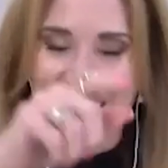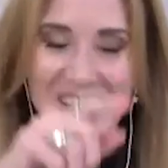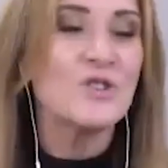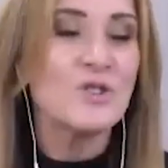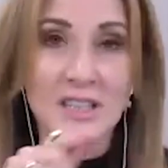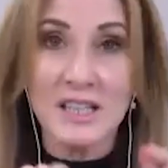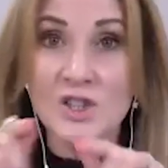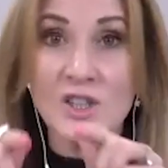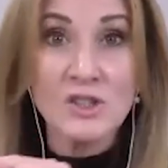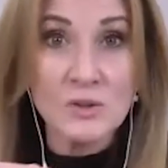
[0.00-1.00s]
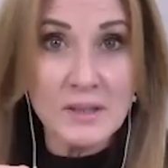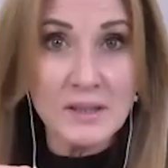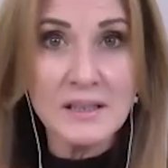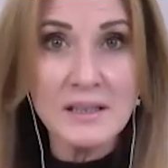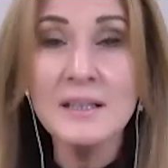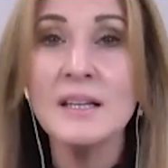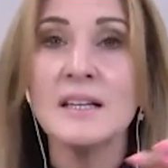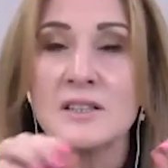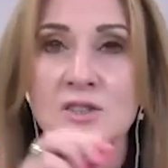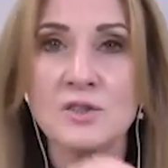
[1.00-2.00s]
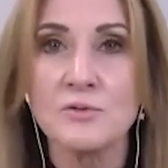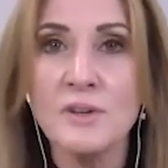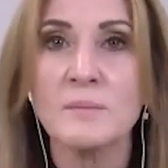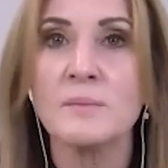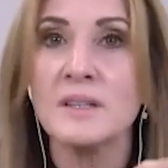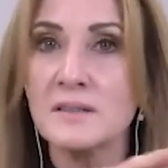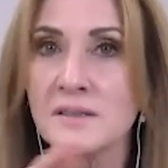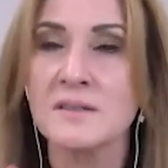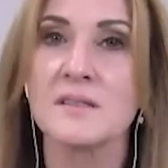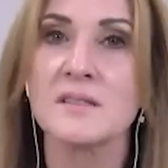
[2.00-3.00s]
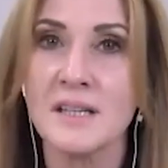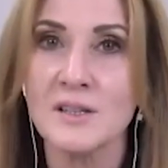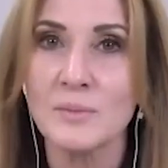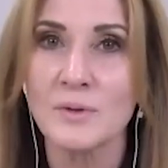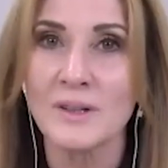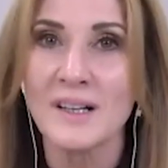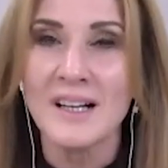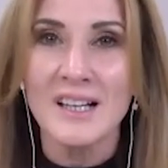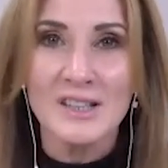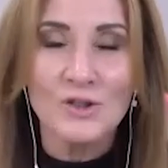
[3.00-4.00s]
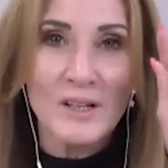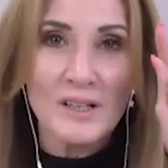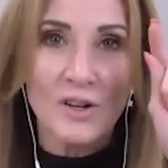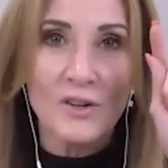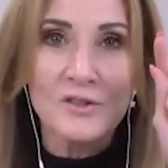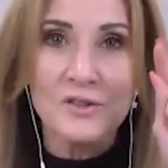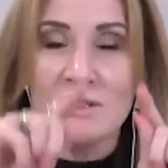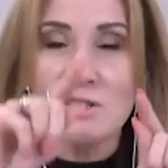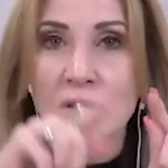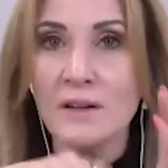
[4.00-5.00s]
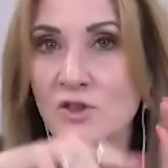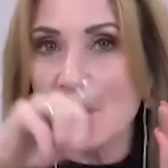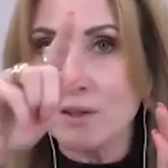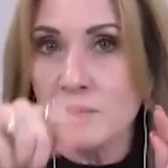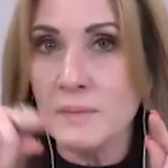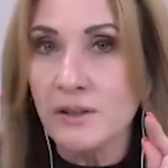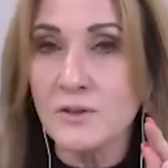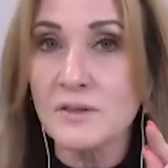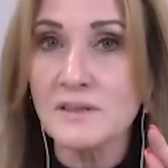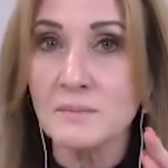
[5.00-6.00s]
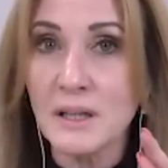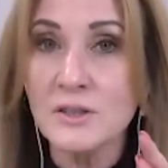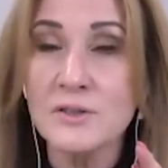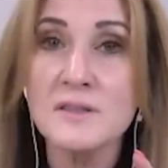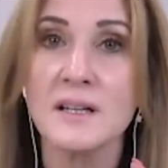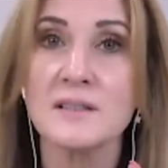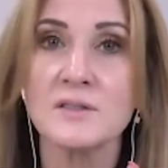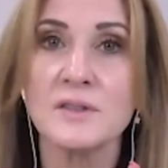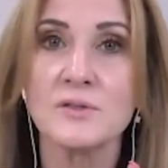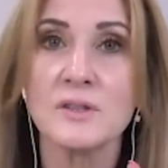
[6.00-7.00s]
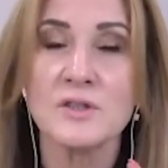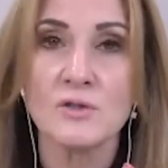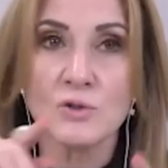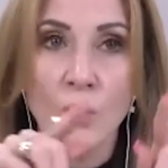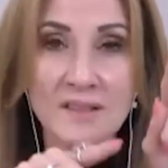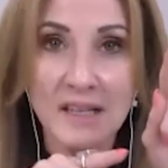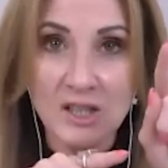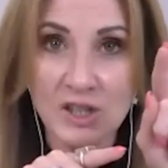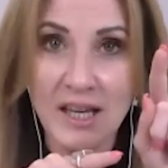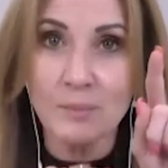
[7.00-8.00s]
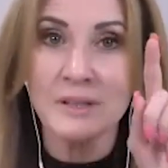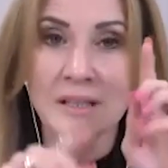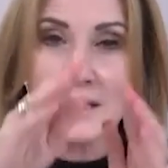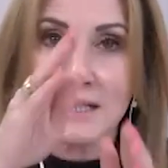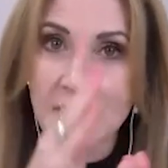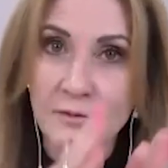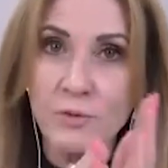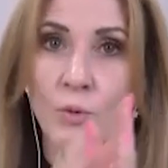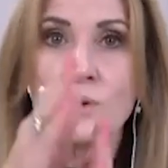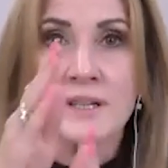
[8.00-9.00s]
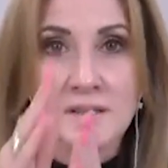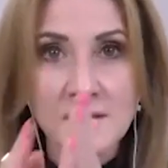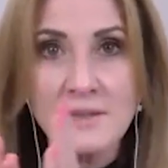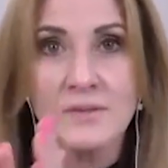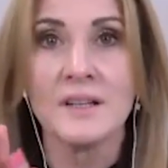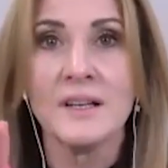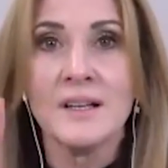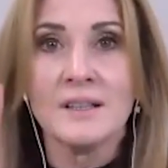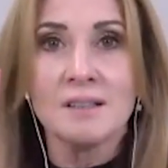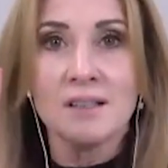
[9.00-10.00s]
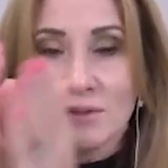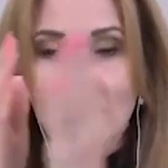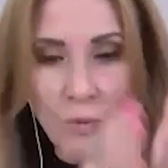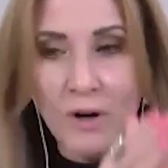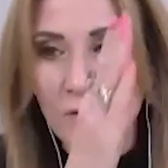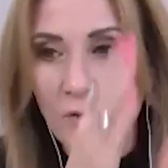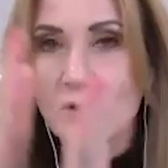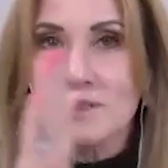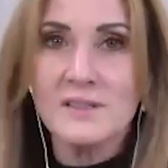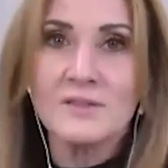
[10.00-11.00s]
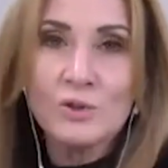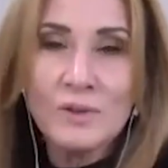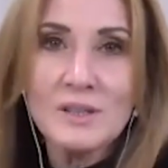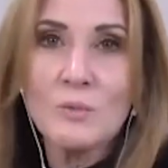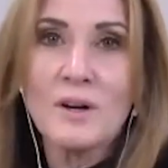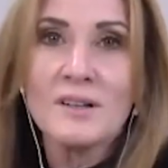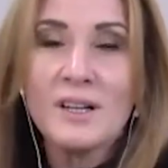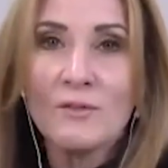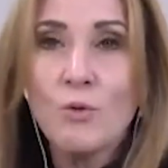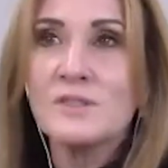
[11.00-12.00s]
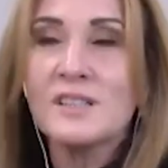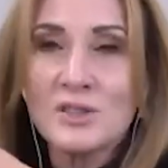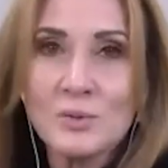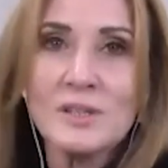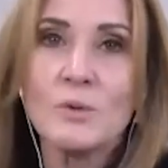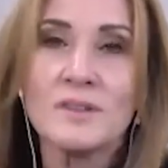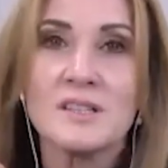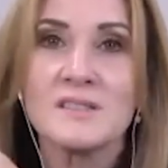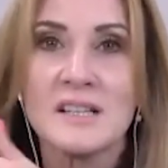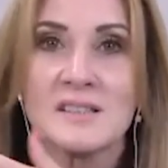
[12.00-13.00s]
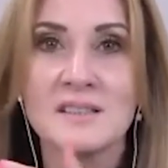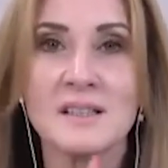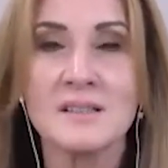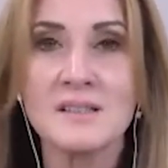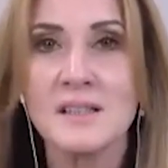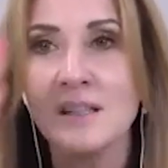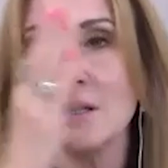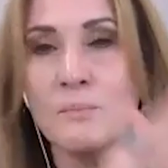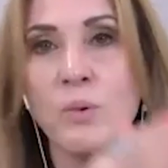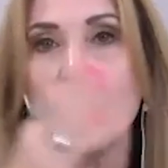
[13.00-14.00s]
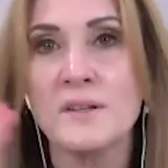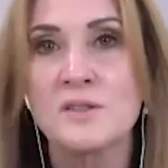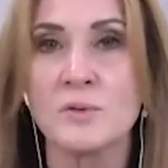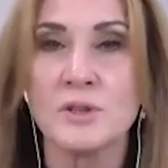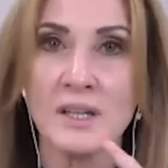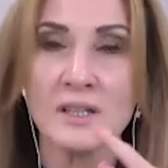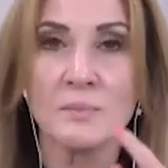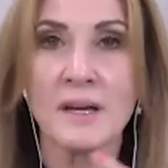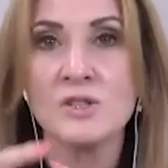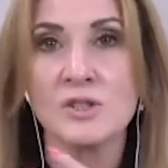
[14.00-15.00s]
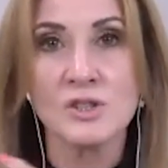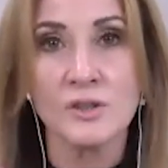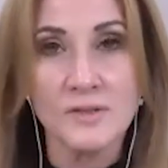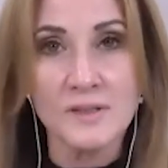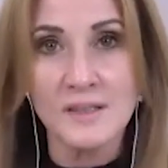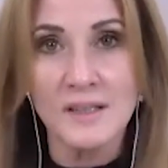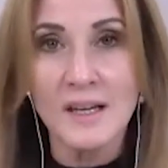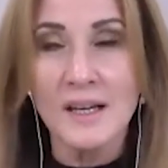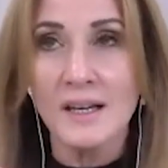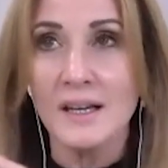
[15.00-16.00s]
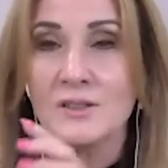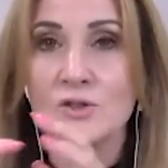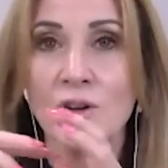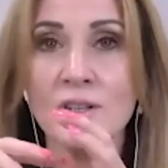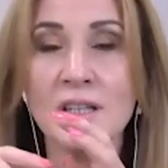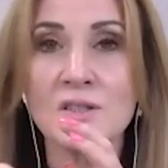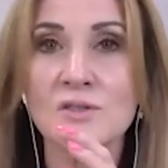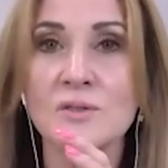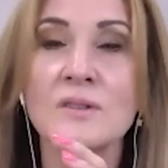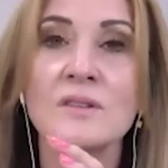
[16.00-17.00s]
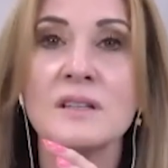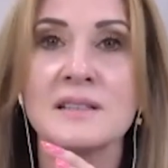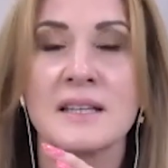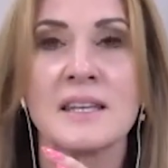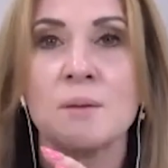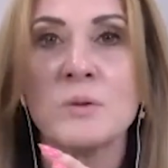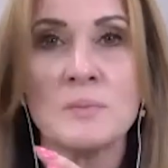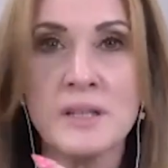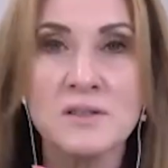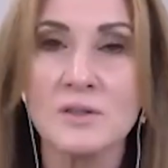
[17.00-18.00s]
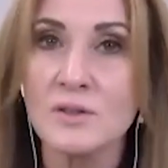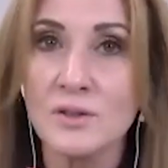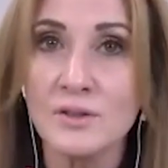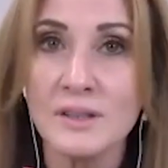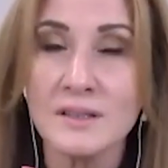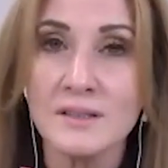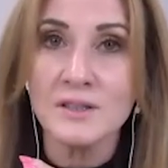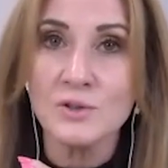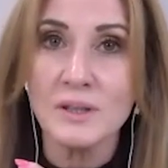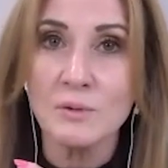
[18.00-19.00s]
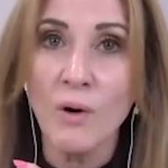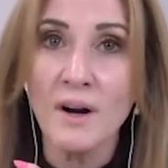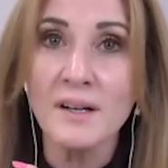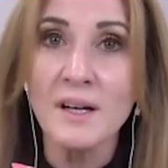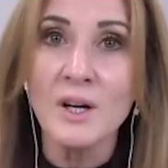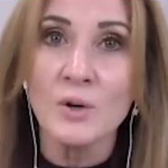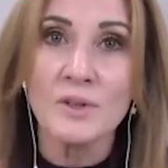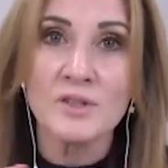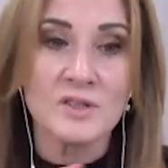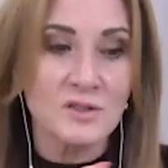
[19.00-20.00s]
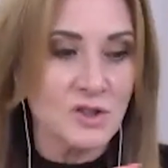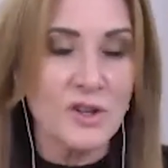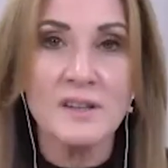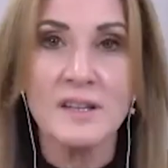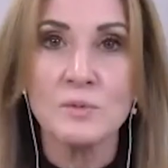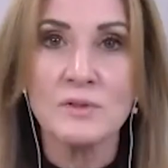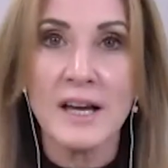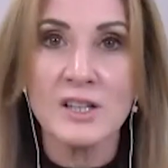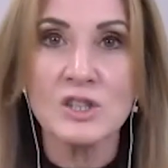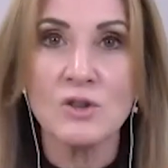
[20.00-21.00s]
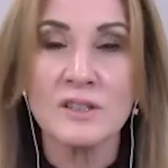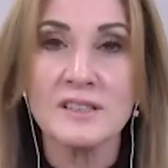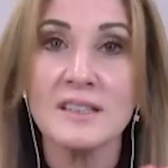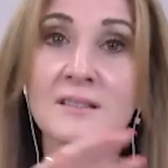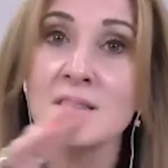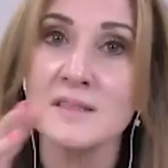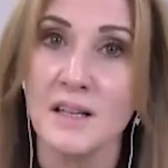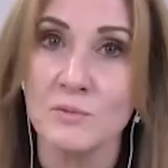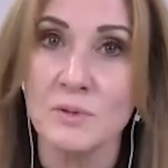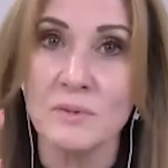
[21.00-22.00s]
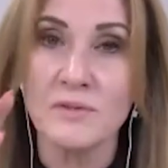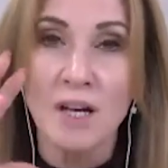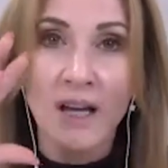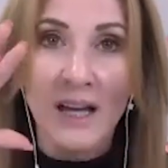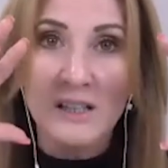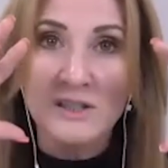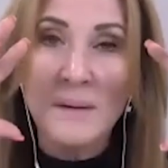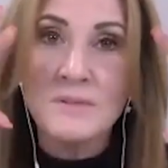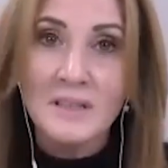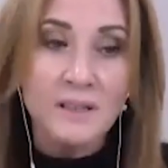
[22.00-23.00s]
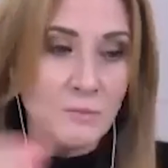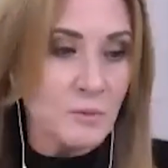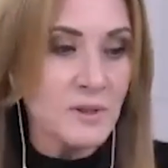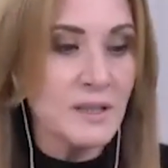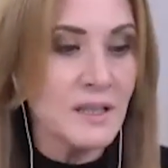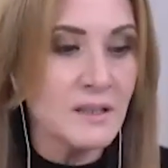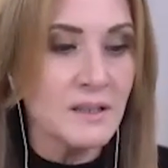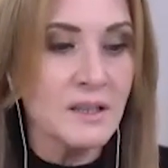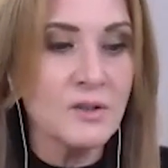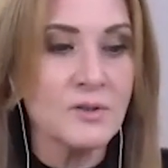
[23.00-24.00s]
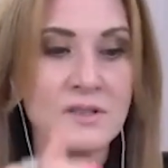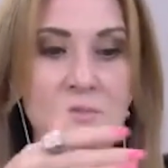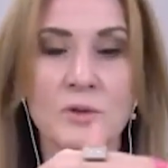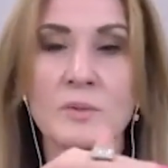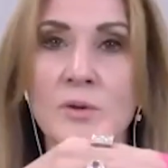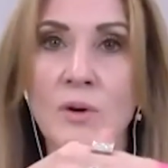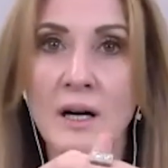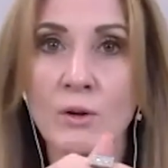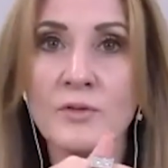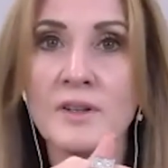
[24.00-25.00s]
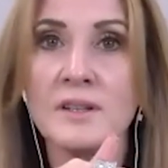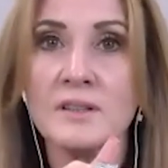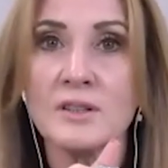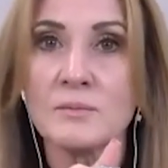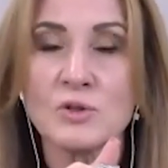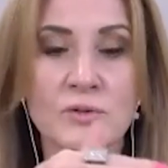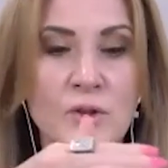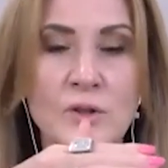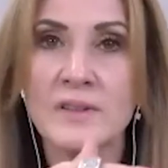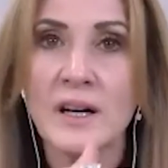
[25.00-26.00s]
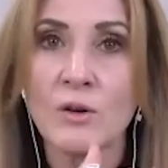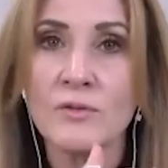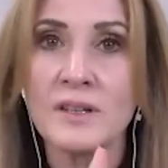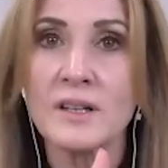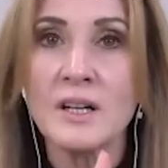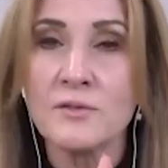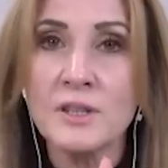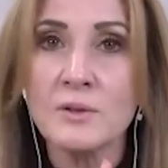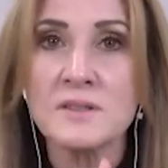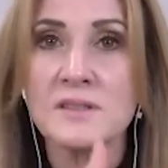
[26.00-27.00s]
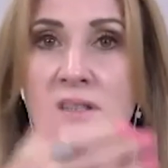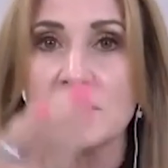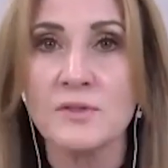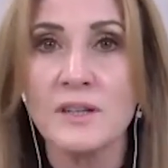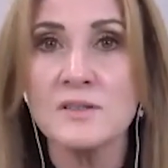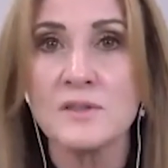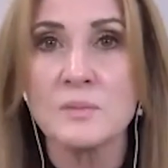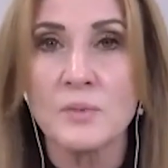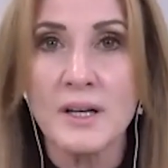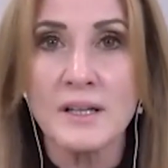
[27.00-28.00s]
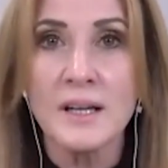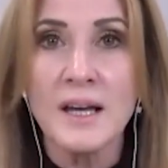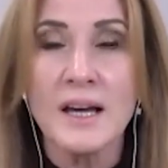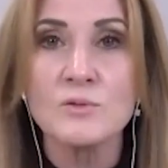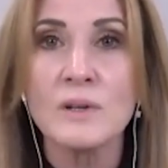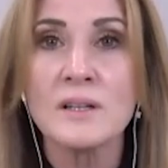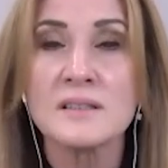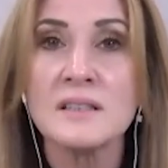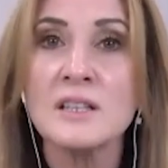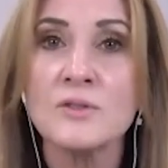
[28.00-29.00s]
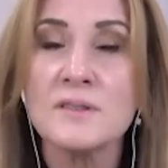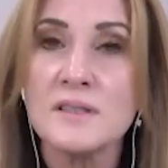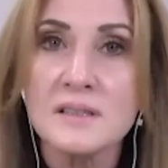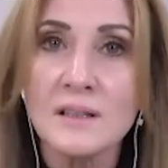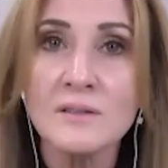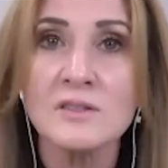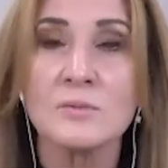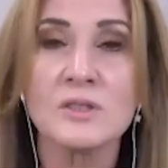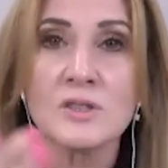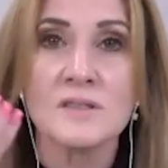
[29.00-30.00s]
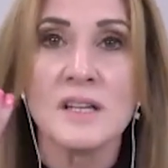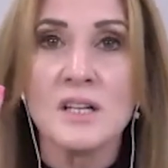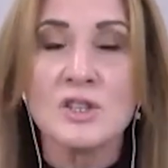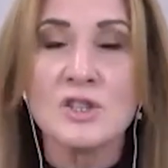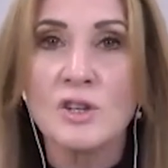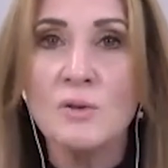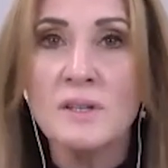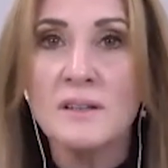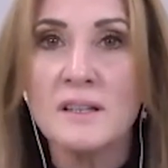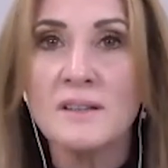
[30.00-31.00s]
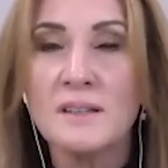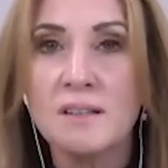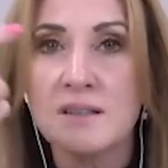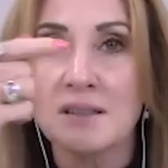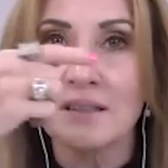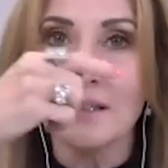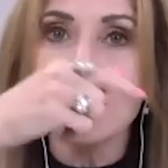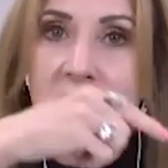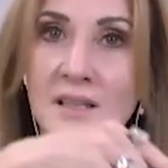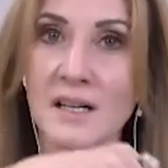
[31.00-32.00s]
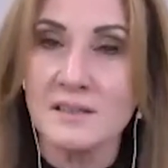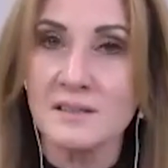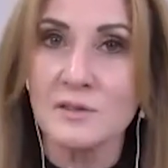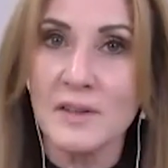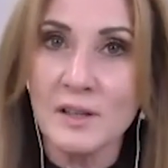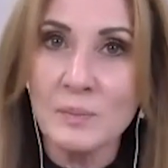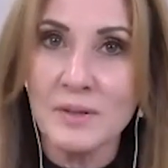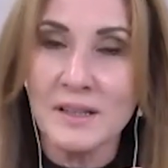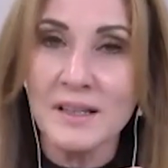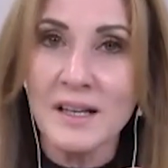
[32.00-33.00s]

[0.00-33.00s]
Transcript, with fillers: and you can get change immediately is correct, but is it sustainable? You're, it goes to, and this is what I've tracked with my, neuros, my neuroscientific research, what's actually happening at like day four, day seven, day, day one, four, seven, 21, 14, 21. There's, there's, there's key points where you get major shifts and you only get certain things like gamma peaks occurring at 21, which is showing that we've actually got insight. We've tapped in, where we get an increase in what we call alpha, and I'm sure you've heard of the alpha frequency at the front of the brain, as well as an increase in delta, which is showing that there is an insight developing